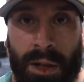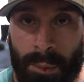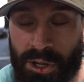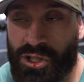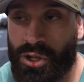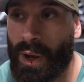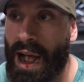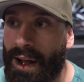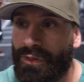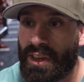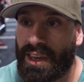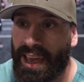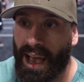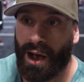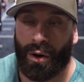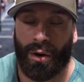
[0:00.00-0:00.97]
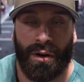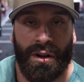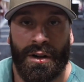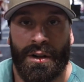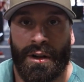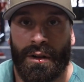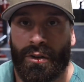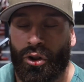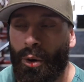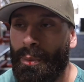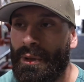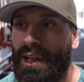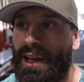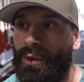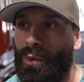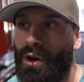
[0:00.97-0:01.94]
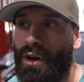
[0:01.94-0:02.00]
But you have to count. Don't be
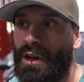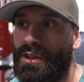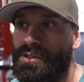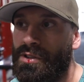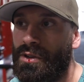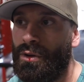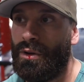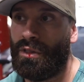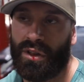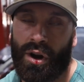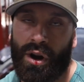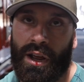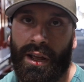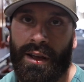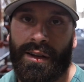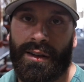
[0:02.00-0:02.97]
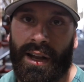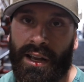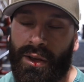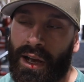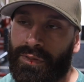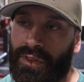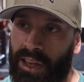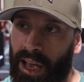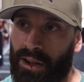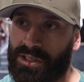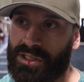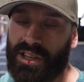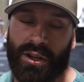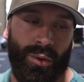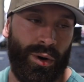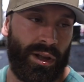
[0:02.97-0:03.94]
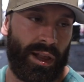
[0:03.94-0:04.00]
like one, two, thirty. Like you have to count just
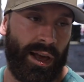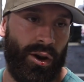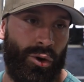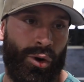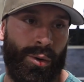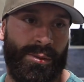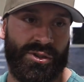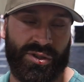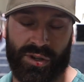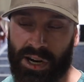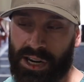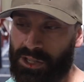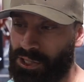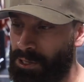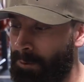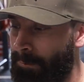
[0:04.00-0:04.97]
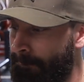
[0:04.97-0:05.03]
like you would like a normal stretch.